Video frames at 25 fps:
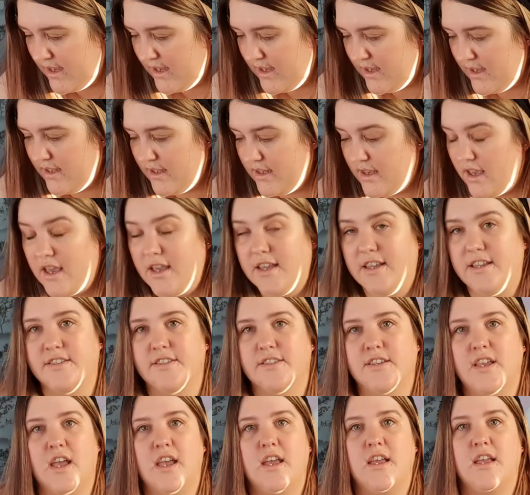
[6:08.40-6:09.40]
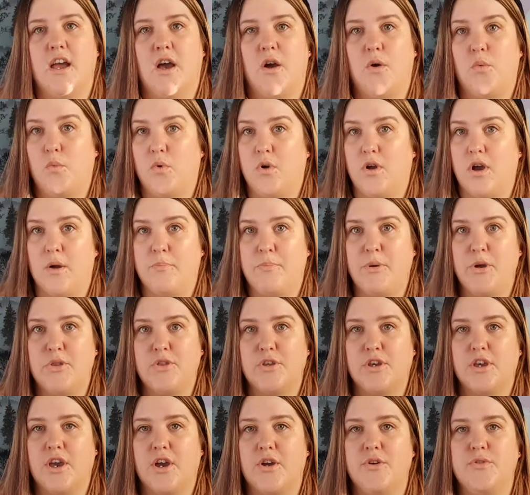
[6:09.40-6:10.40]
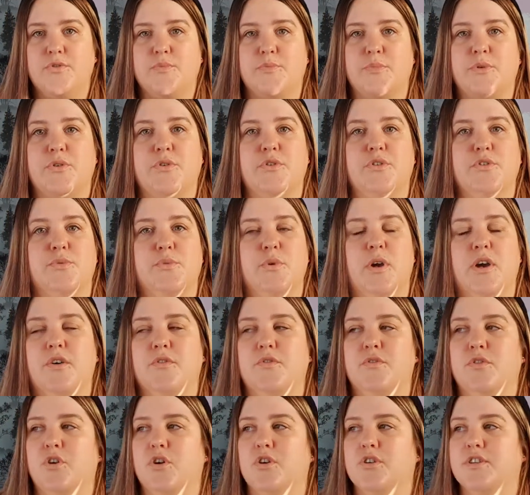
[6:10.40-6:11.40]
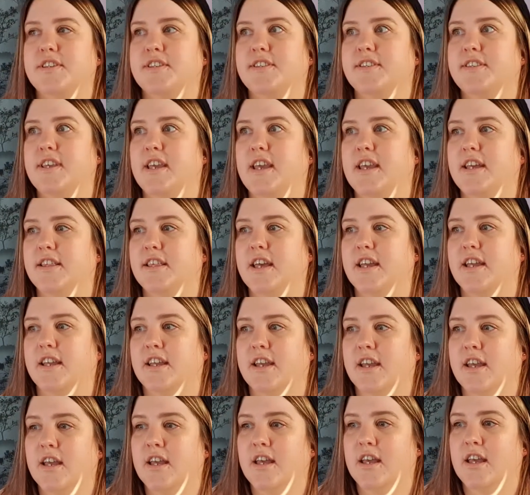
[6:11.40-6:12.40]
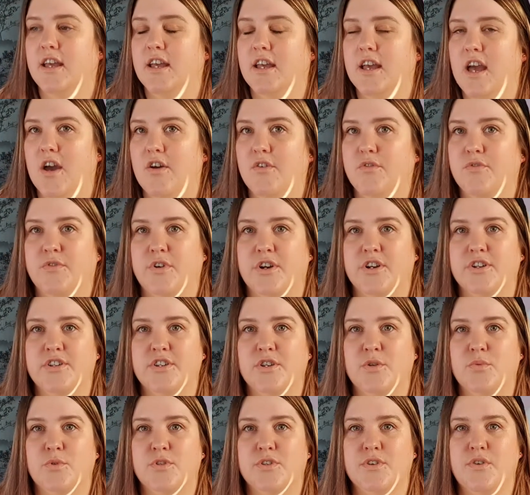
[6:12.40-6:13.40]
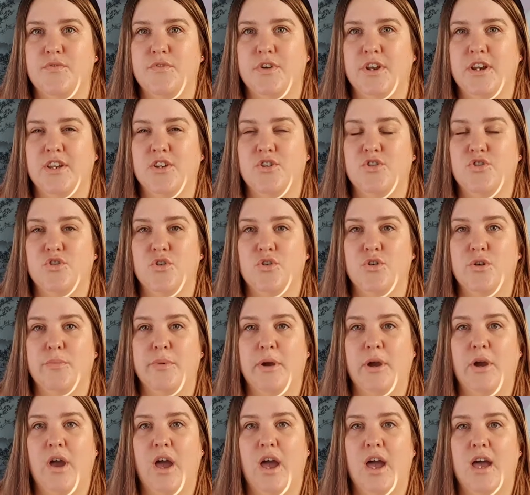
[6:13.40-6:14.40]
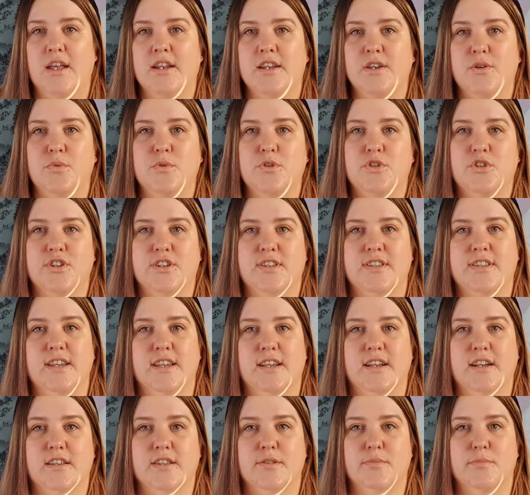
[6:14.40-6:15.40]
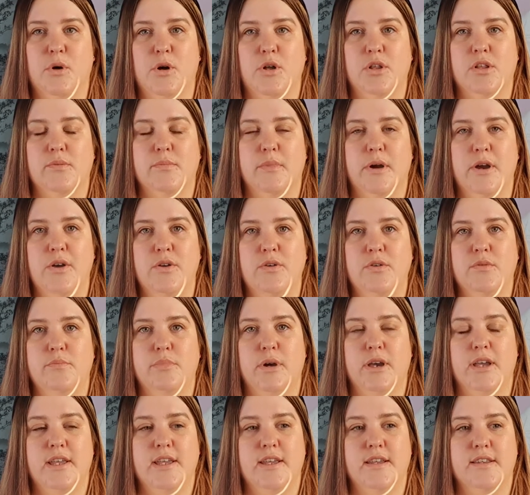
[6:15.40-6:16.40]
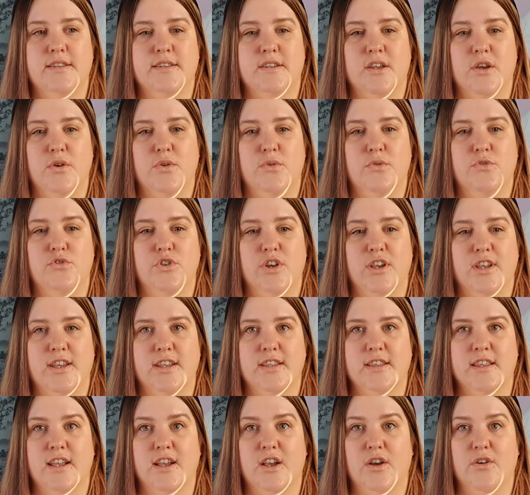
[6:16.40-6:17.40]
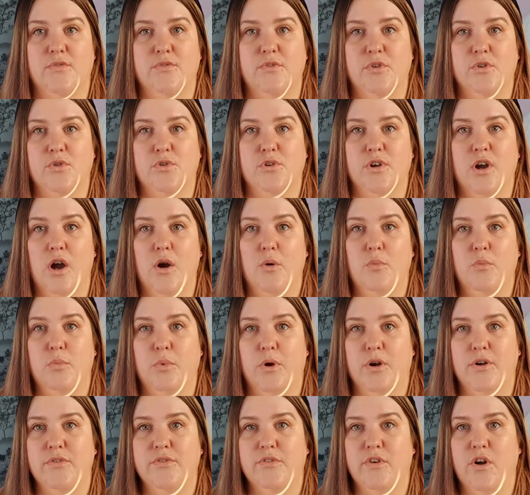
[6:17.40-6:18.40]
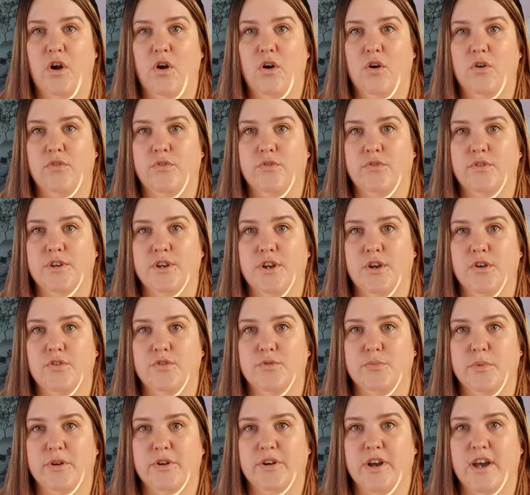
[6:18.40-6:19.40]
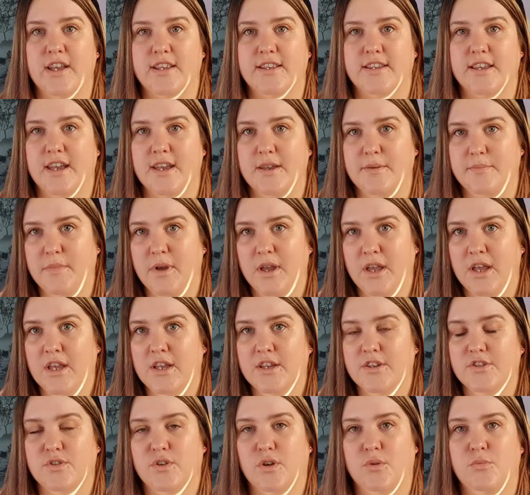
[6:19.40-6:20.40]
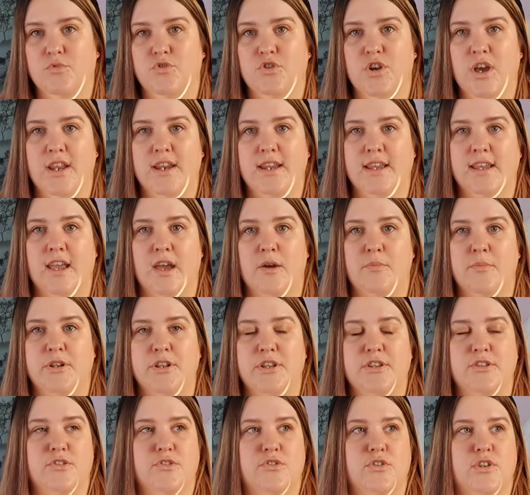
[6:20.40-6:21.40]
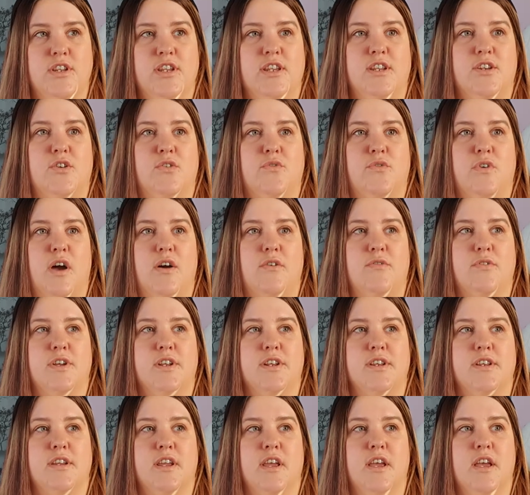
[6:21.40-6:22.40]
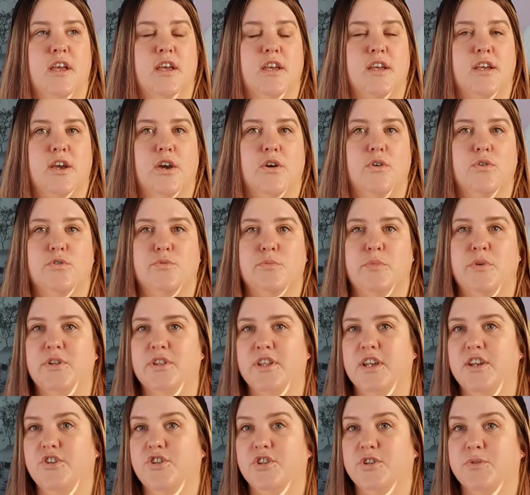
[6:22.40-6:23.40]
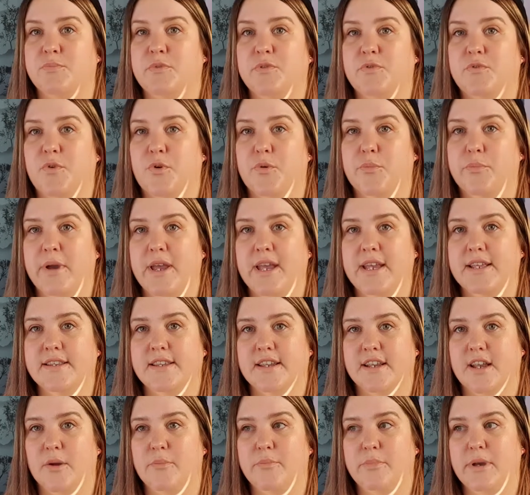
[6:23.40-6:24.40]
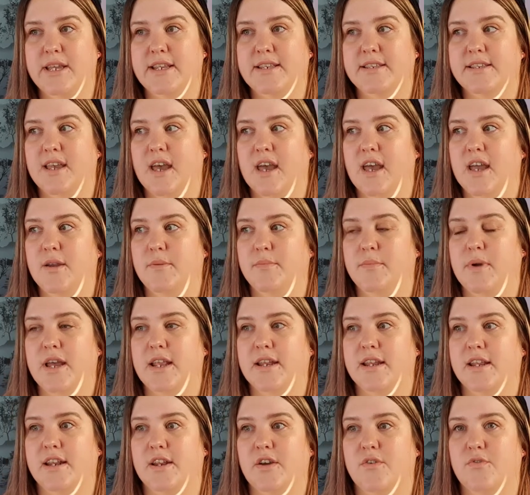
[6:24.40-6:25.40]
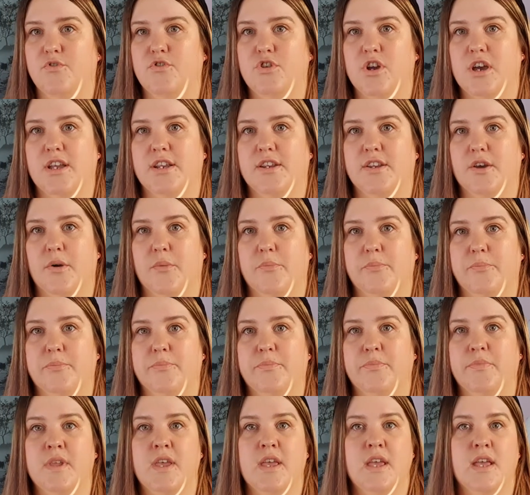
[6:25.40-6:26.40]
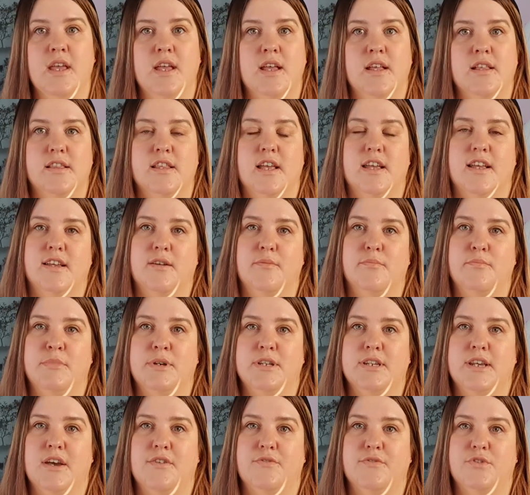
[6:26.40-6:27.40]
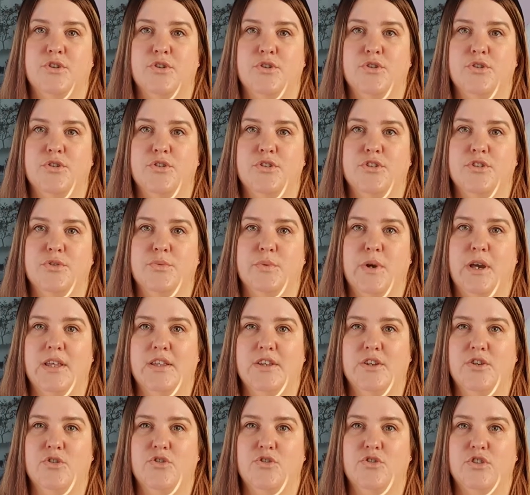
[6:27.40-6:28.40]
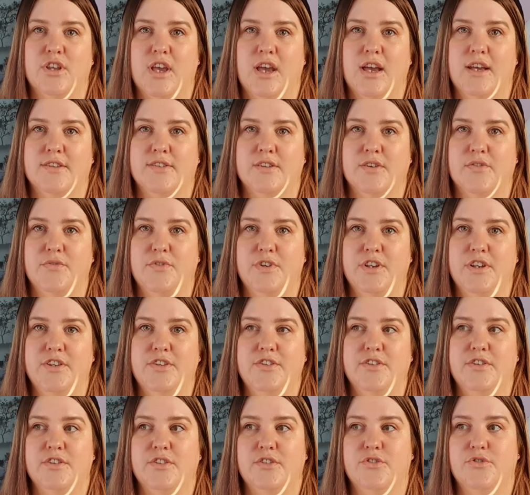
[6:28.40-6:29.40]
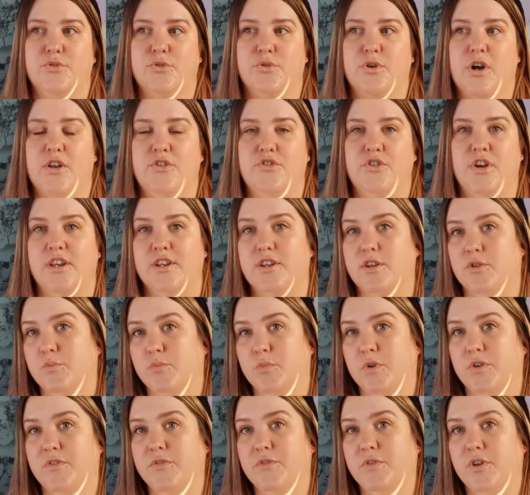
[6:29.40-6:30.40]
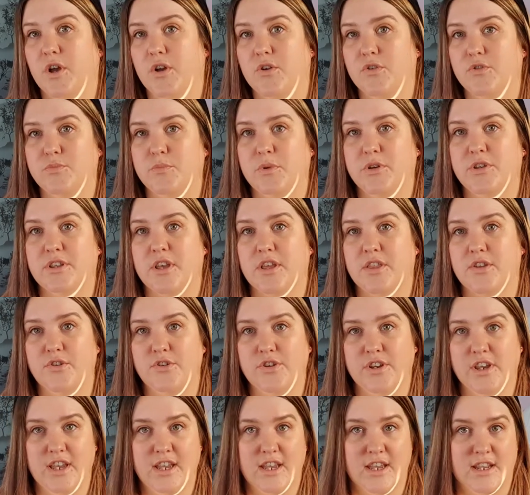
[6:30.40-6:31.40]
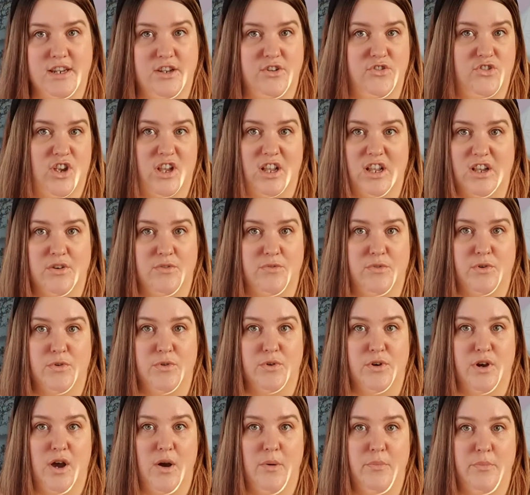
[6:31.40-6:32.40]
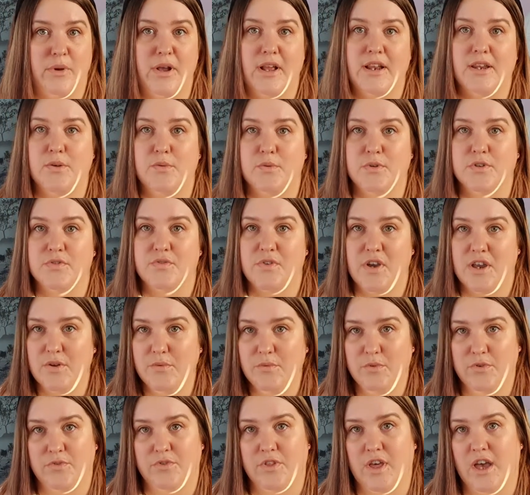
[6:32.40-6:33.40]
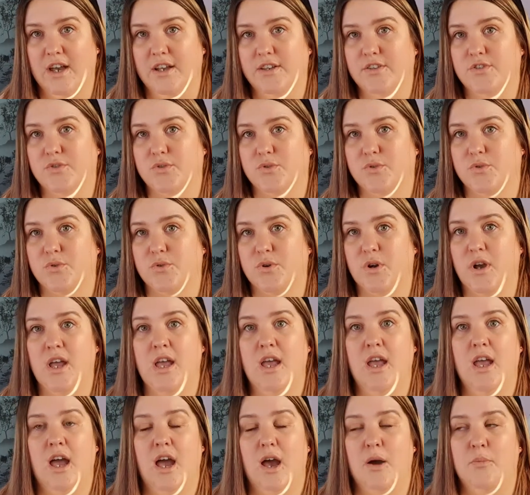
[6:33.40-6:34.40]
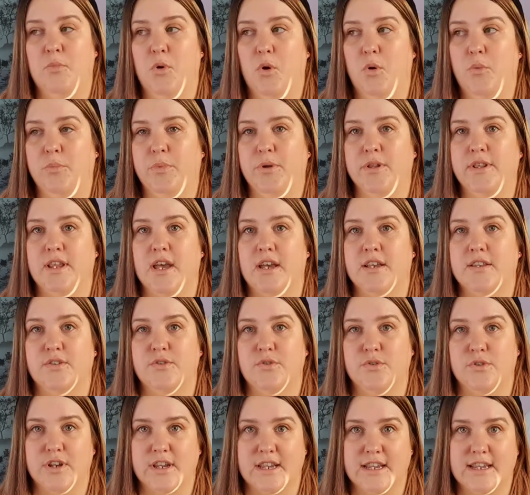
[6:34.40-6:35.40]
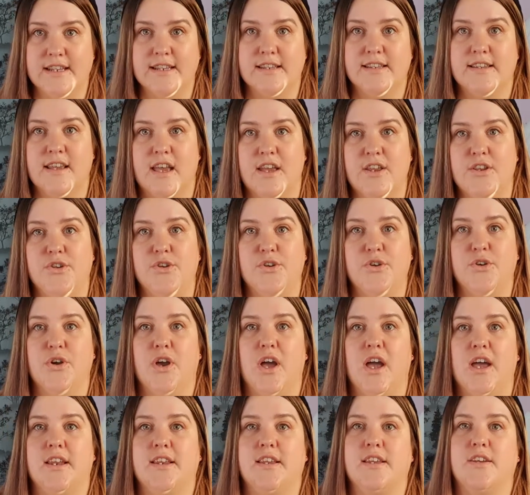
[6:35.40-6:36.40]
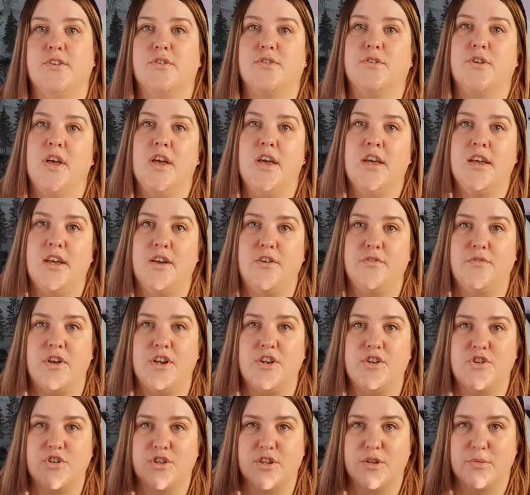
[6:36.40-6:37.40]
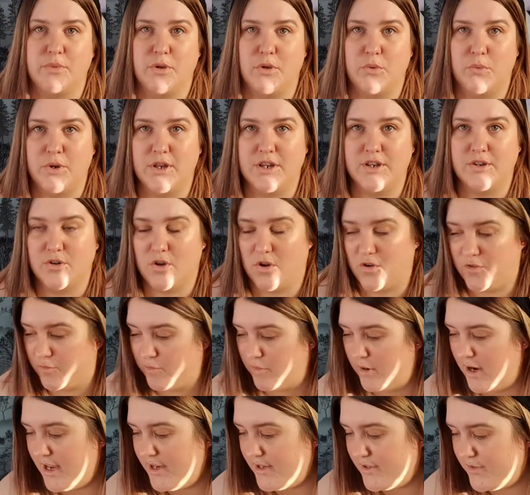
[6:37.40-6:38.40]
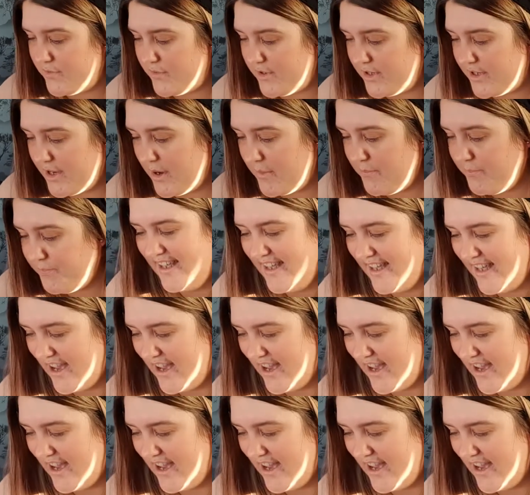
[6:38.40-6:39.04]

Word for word: Yeah, he's getting about the cow's milk as well. I forgot to say, like at first he wasn't very sure about it, and he would just take a small amount. But he's now drinking like a full cup worth of cow's milk at a time. So I'm trying to get him into the routine of having cow's milk like just before bed, like at bedtime, and then I've tried um like mid-afternoon as well he usually has a feed so I tried them with cow's milk the other day and he drank a full cup and he was fine with that so I'm hoping that's going to continue and he'll eventually be weaned off breastfeeding.